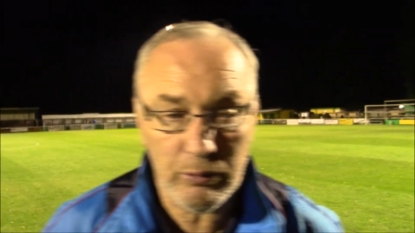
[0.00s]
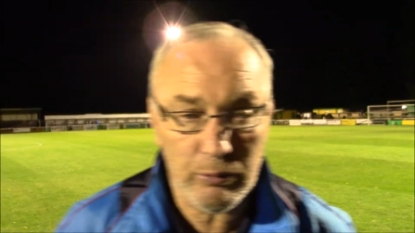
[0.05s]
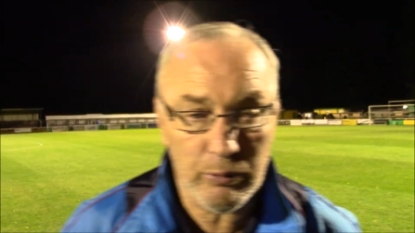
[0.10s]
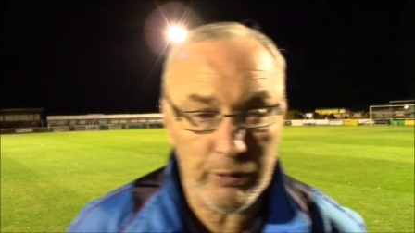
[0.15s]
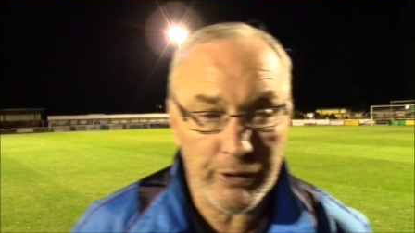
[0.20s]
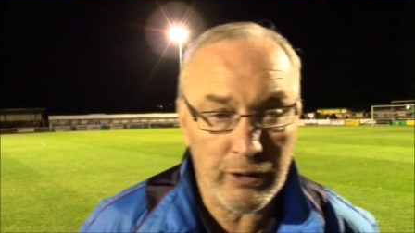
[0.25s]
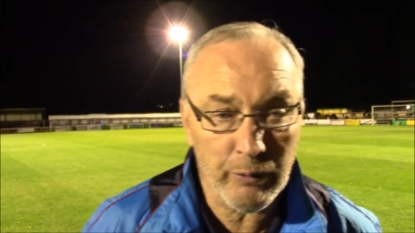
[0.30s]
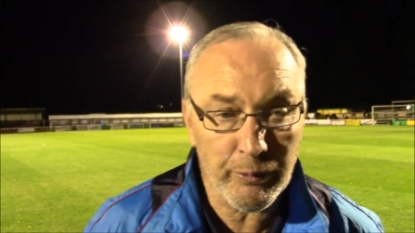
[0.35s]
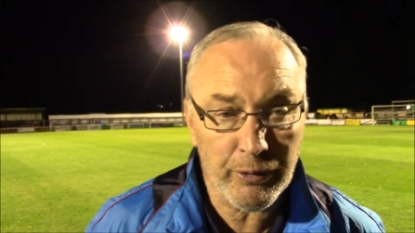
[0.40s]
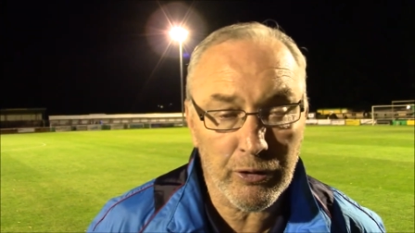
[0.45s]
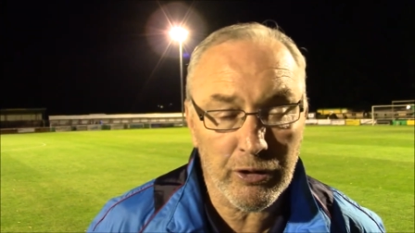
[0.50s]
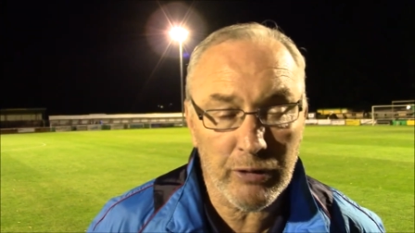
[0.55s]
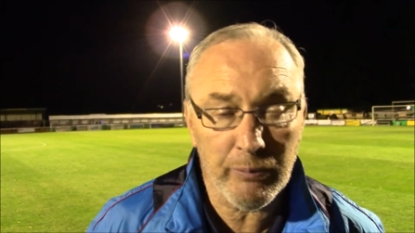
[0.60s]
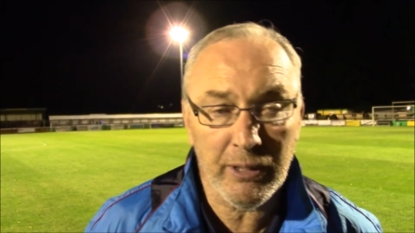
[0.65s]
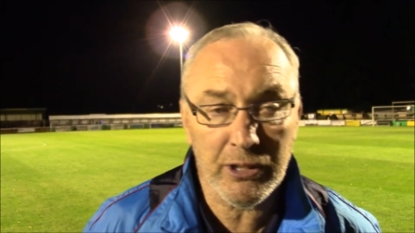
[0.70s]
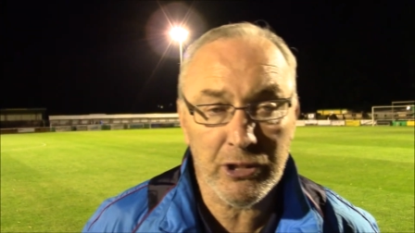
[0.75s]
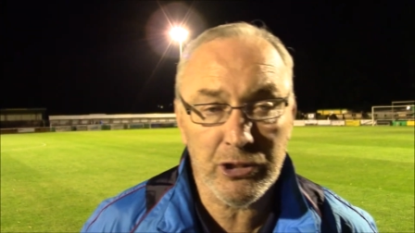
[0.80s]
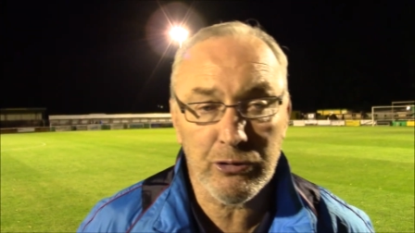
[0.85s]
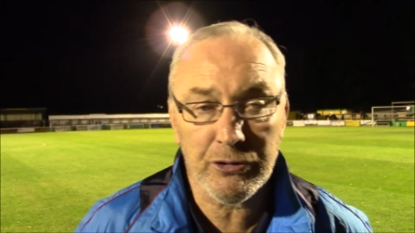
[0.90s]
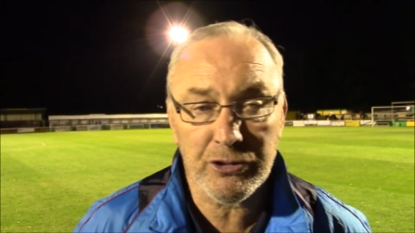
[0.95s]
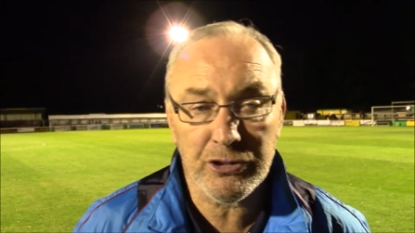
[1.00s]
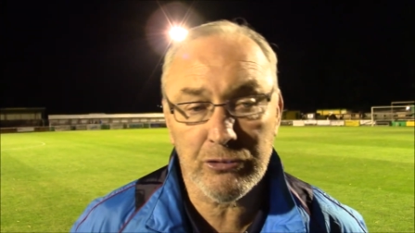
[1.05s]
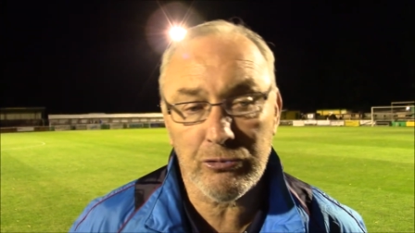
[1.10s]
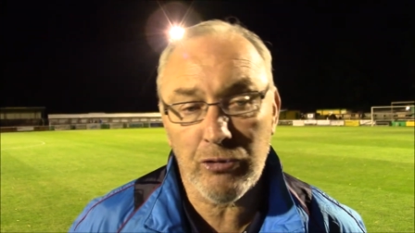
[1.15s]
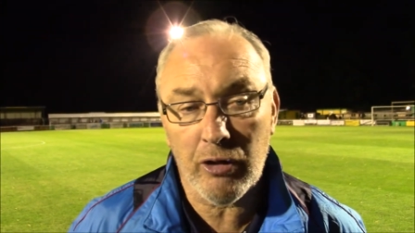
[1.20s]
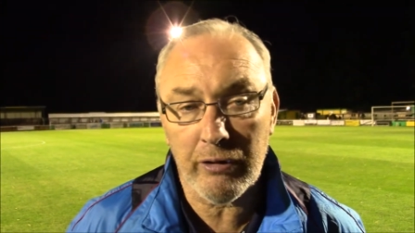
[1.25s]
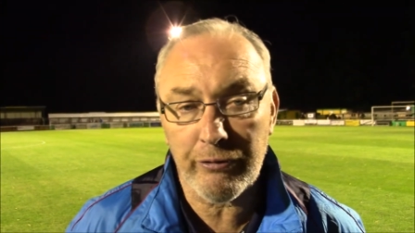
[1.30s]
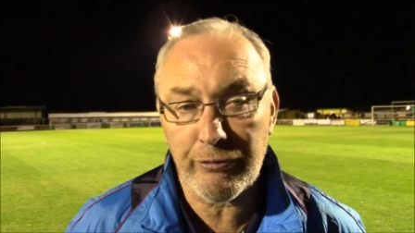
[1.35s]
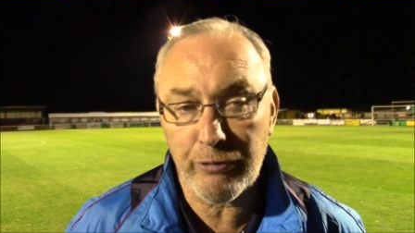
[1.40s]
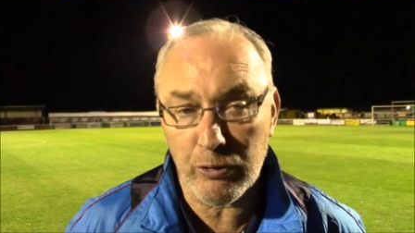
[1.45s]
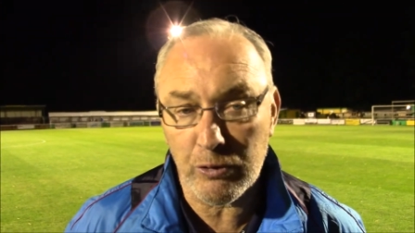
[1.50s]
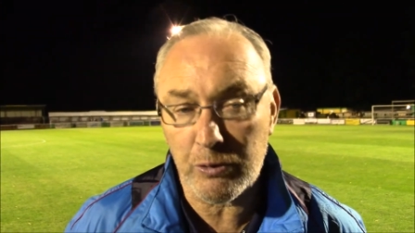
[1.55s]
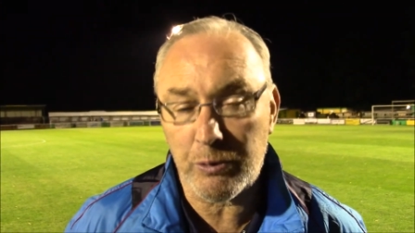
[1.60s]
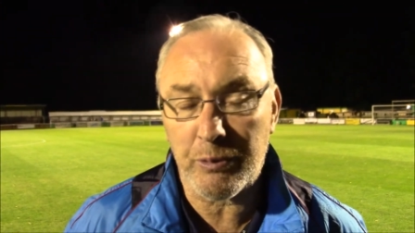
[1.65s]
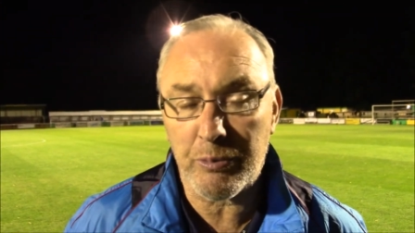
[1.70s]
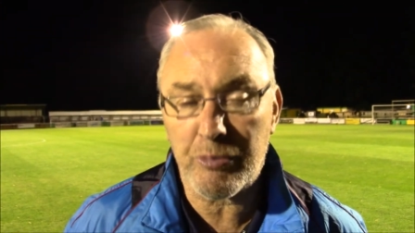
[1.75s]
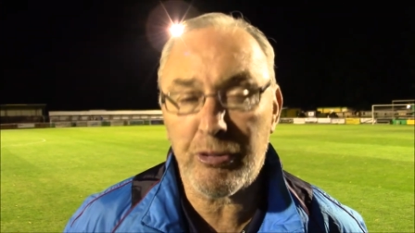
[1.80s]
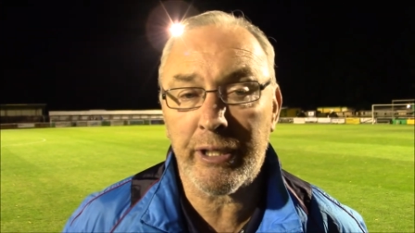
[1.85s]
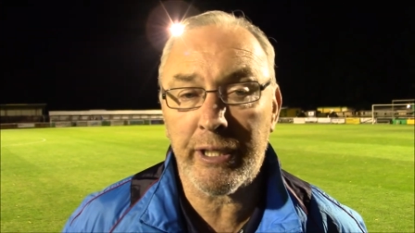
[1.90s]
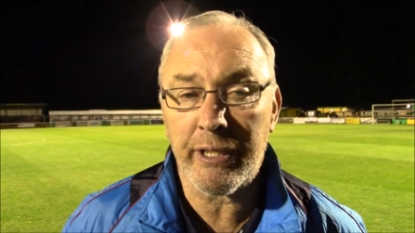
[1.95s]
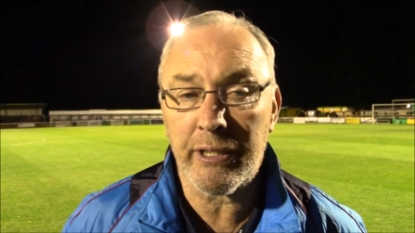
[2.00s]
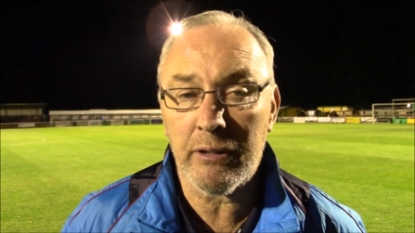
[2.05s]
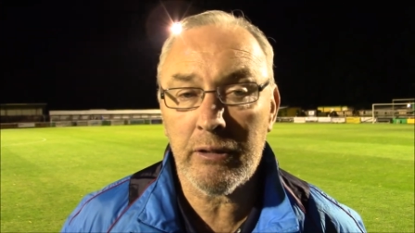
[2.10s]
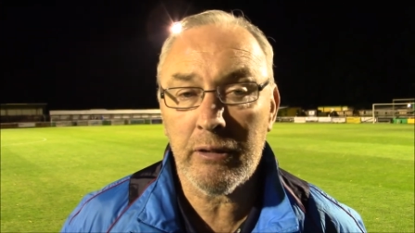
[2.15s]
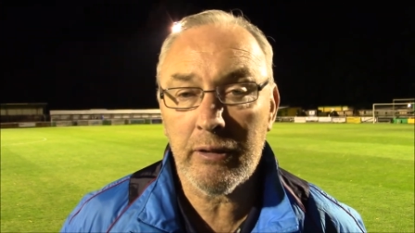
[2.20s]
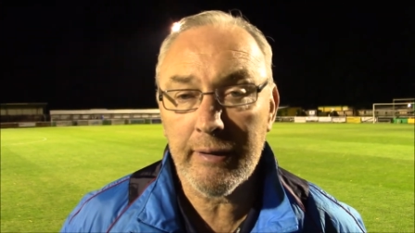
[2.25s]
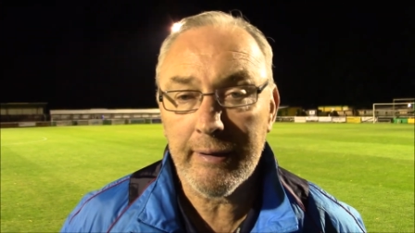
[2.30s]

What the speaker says: we've got to make sure it's the right forward we bring in.